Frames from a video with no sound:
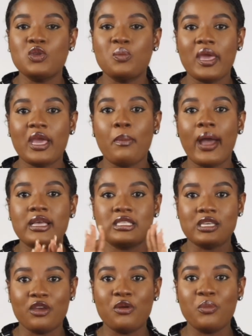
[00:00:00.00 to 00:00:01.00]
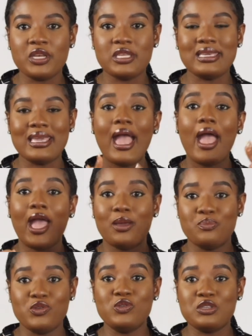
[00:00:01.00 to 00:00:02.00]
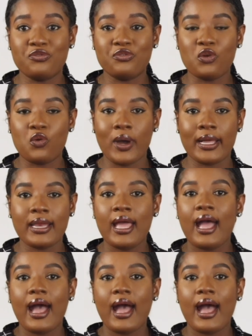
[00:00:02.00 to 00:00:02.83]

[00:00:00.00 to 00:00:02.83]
to make my ceremony a beautiful one.